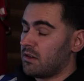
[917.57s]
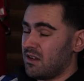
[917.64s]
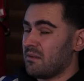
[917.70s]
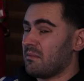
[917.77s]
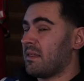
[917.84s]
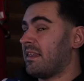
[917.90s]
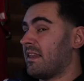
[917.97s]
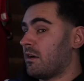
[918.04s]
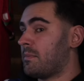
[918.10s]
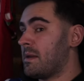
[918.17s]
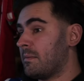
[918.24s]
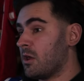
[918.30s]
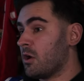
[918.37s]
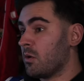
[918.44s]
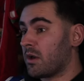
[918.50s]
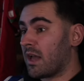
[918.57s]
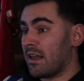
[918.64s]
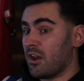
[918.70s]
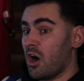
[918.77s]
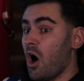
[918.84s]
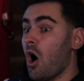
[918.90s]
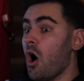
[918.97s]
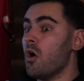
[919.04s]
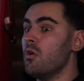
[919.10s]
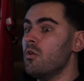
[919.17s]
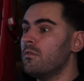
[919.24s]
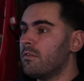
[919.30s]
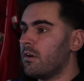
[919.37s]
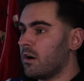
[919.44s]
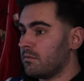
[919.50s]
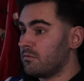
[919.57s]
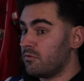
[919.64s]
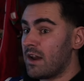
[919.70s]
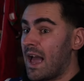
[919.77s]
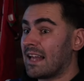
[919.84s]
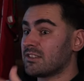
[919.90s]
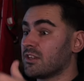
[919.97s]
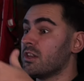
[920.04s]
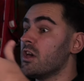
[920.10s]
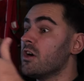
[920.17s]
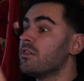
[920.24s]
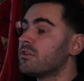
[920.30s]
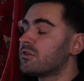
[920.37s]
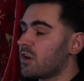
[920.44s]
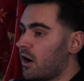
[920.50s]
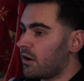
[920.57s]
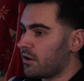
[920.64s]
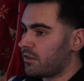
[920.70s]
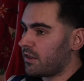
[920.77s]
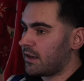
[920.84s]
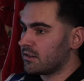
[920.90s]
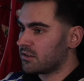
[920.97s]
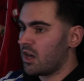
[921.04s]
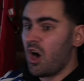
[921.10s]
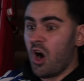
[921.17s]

Then there are people who can overreact on the other side of things.